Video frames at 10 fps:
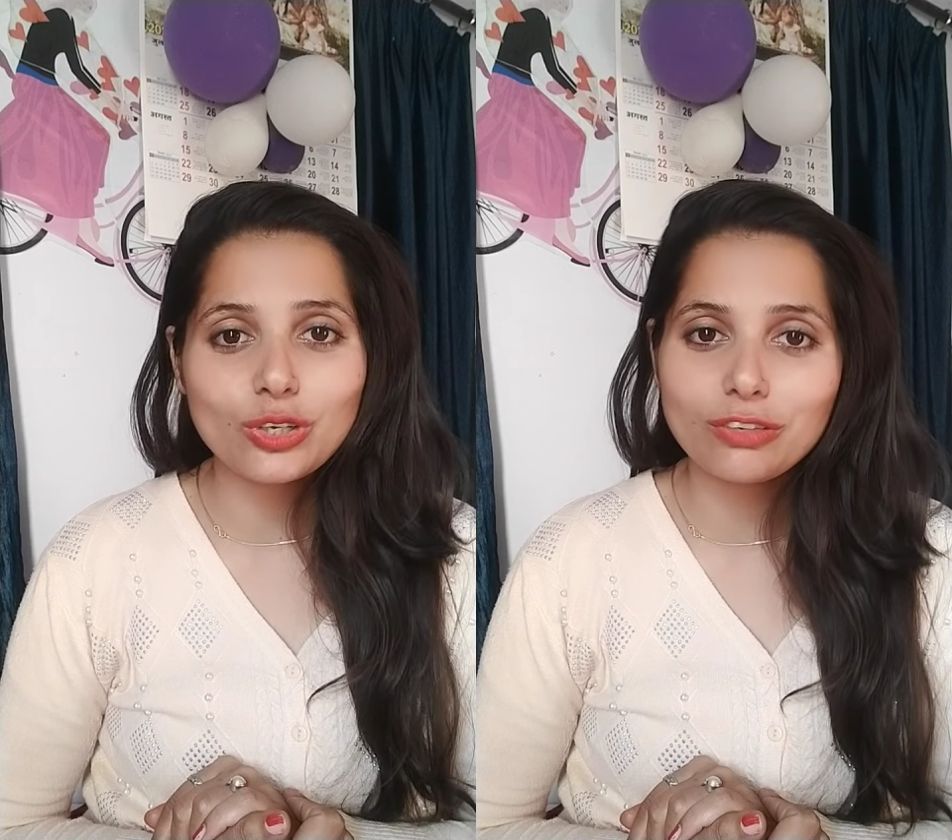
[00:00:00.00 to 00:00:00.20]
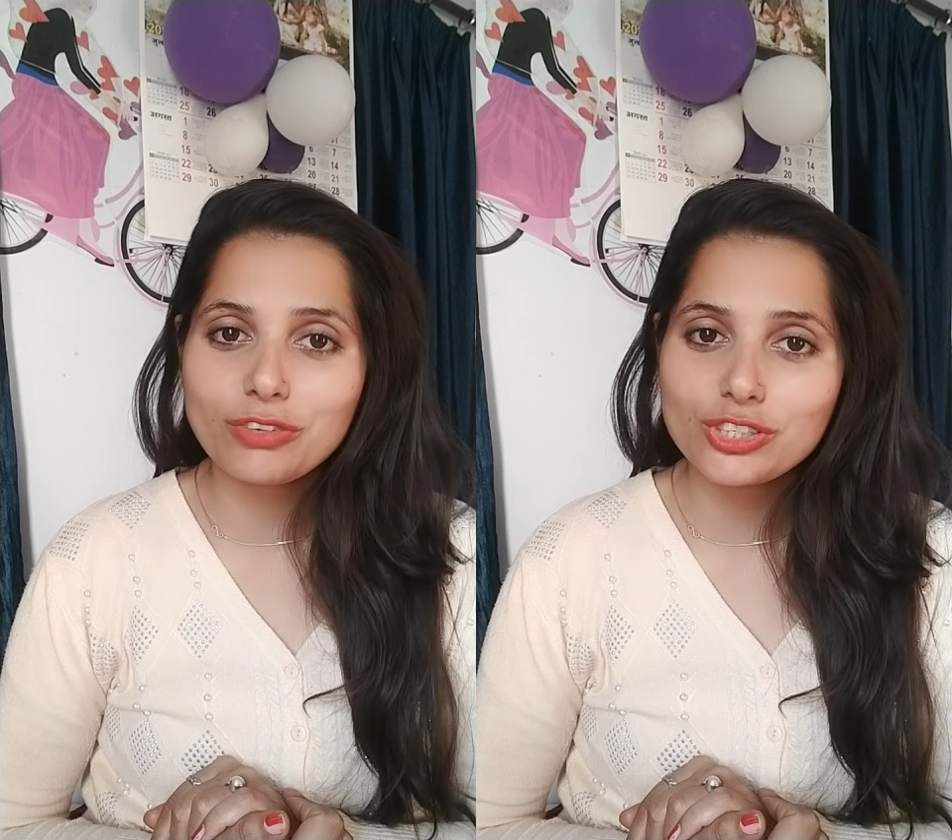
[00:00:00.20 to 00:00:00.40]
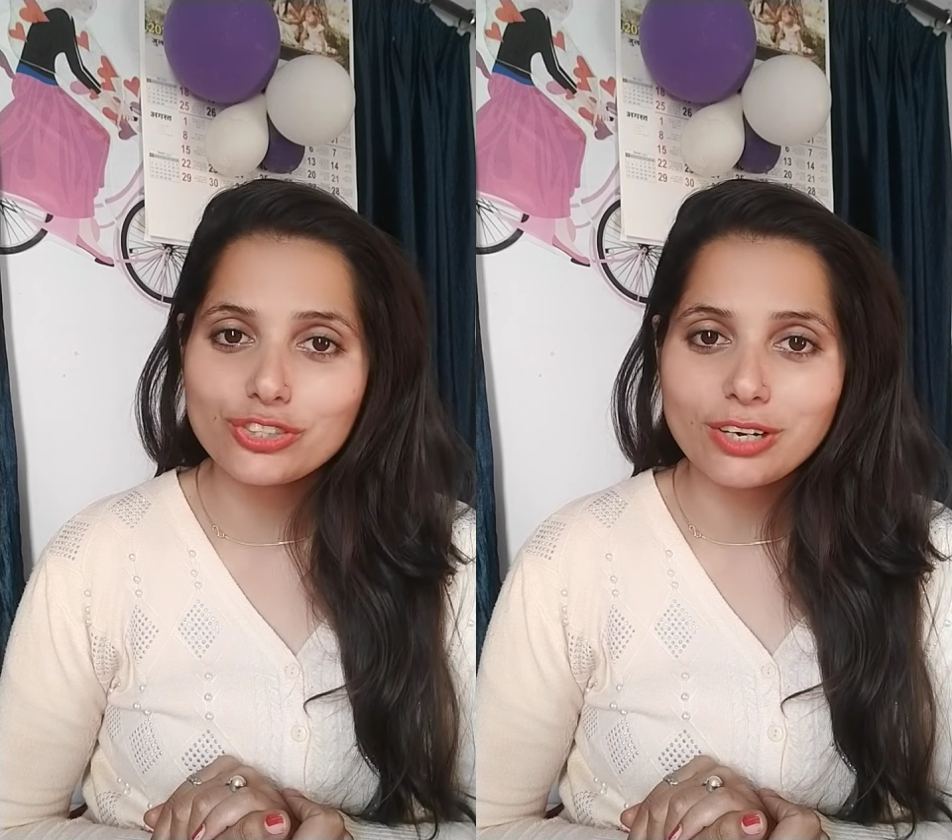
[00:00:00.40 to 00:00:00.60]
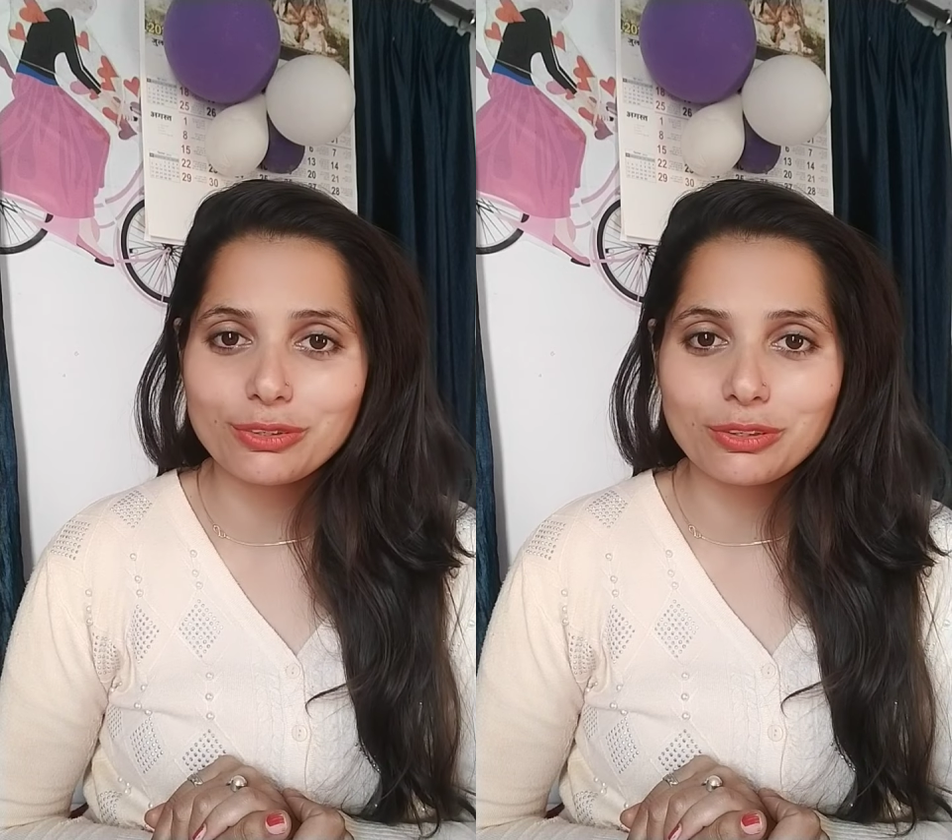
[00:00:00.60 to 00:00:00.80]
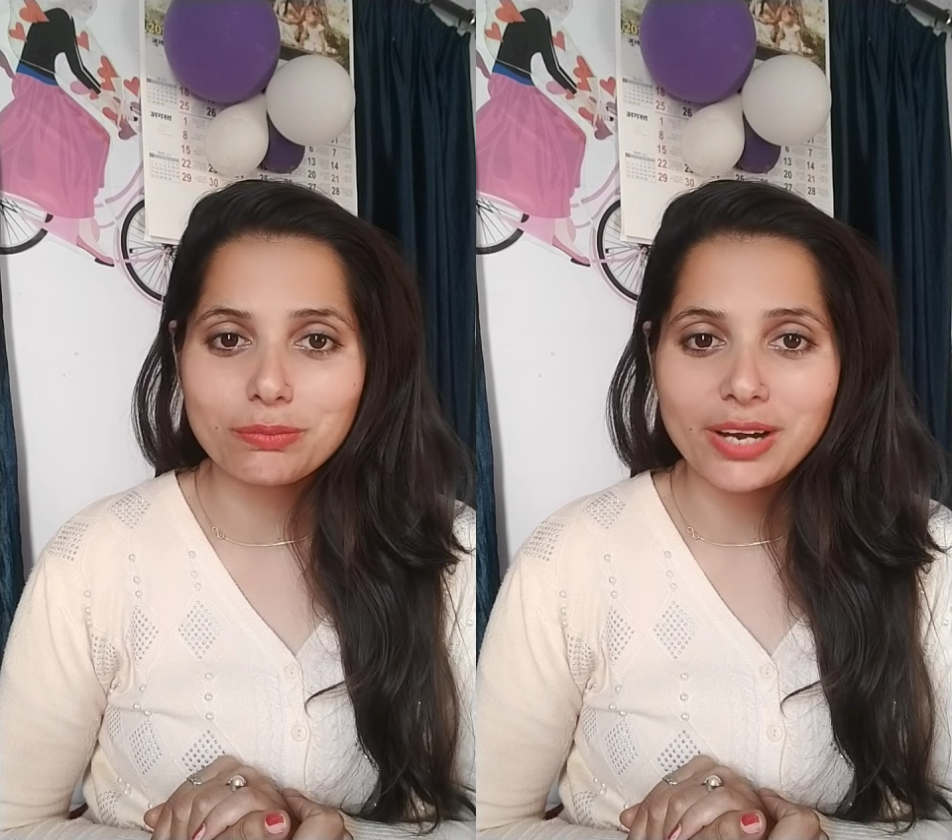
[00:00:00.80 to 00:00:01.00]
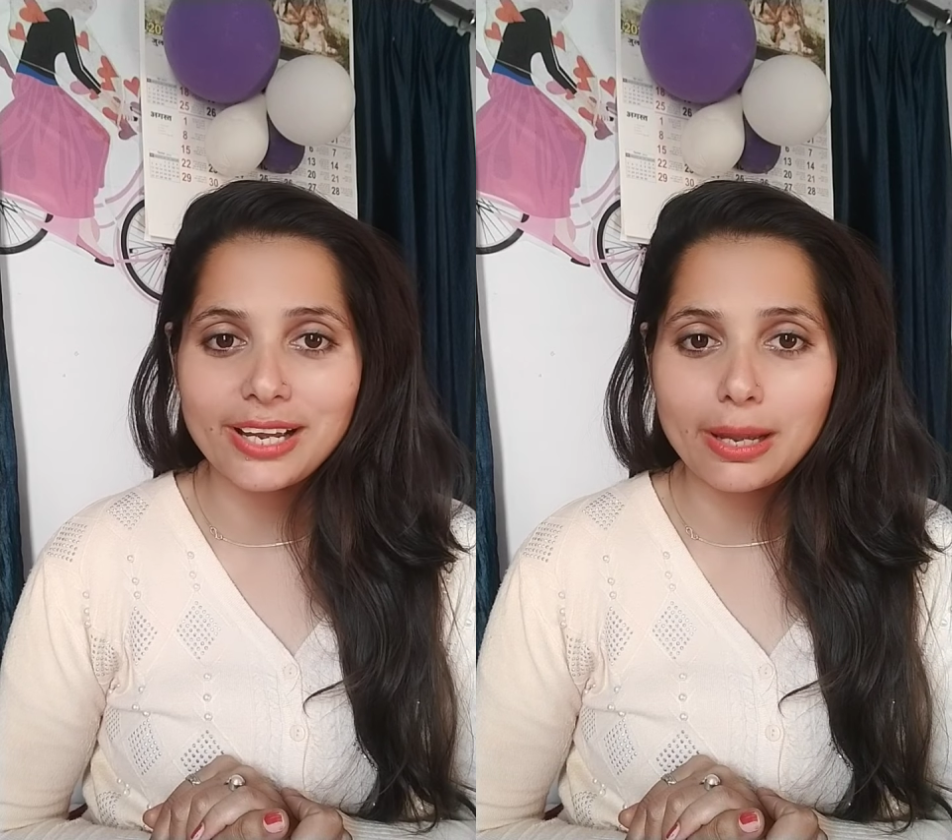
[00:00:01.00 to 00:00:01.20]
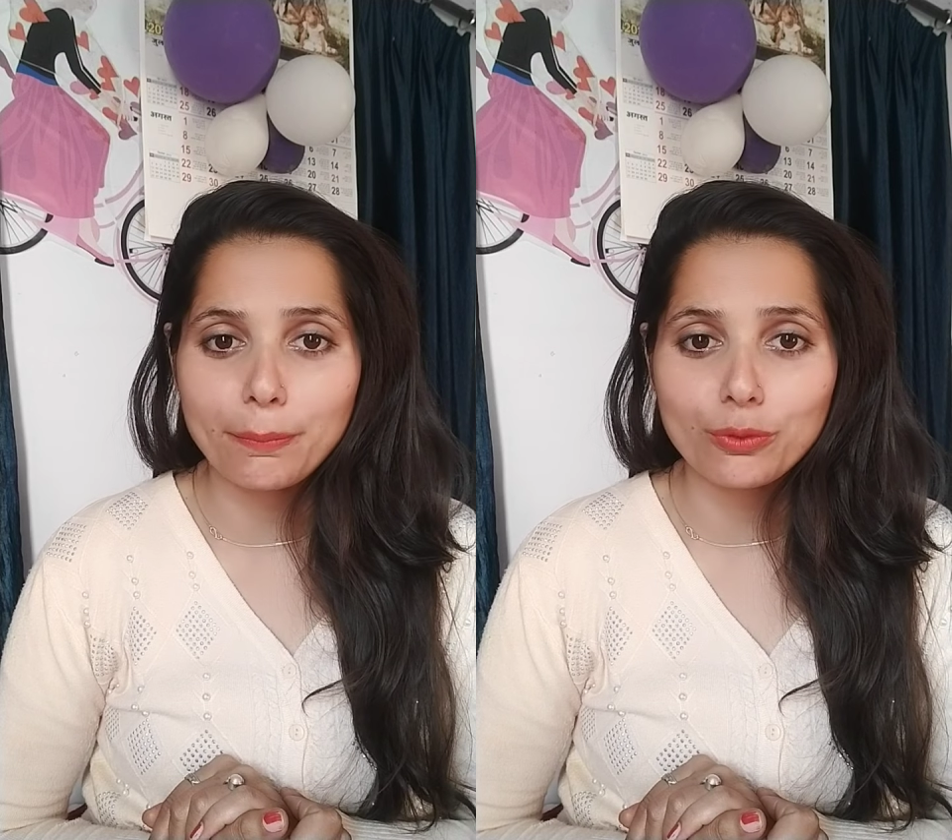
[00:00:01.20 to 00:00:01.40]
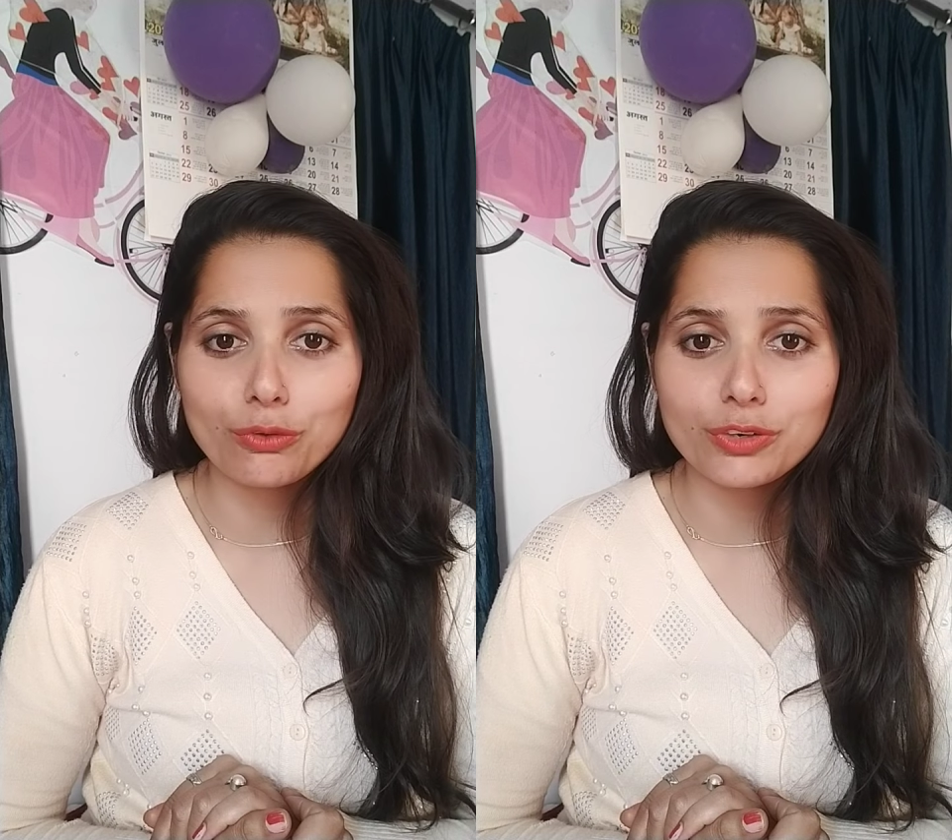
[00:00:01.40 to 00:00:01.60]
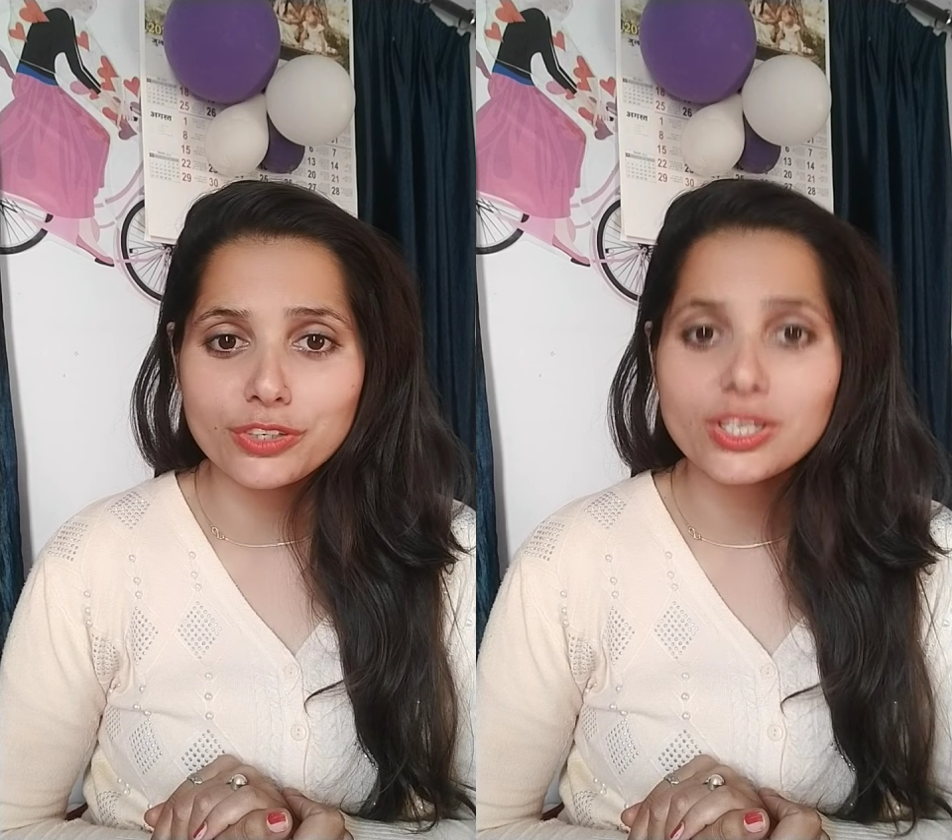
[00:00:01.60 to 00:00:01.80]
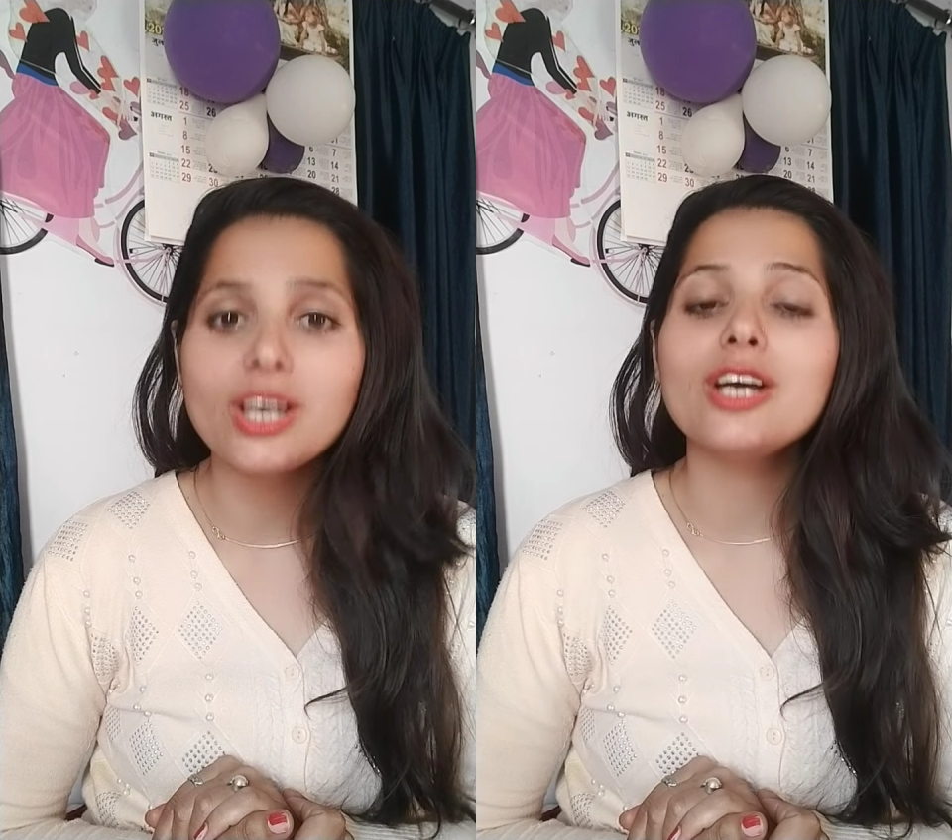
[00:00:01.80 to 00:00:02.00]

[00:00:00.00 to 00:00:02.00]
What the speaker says: always shower on my happy universe.